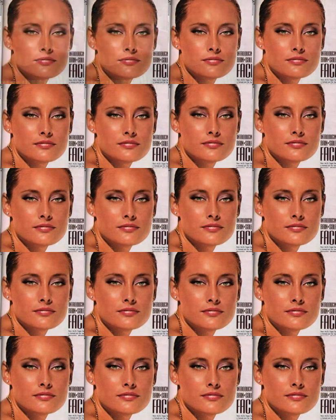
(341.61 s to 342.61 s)

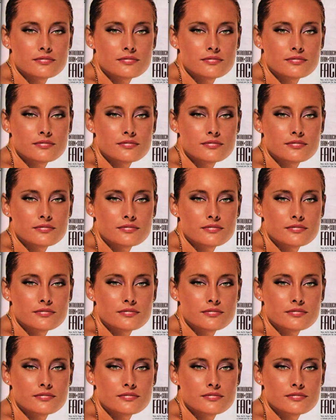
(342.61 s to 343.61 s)

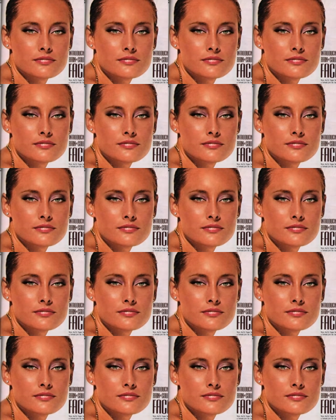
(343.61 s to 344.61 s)

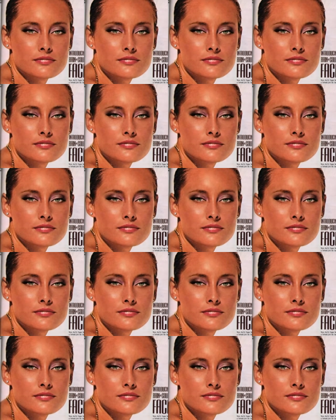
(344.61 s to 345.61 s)

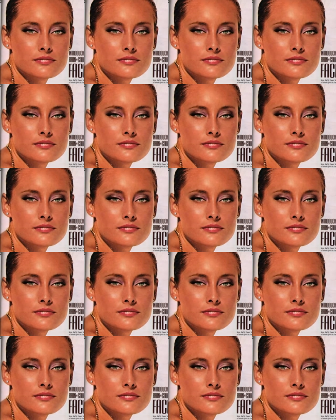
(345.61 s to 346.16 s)
(no one is talking)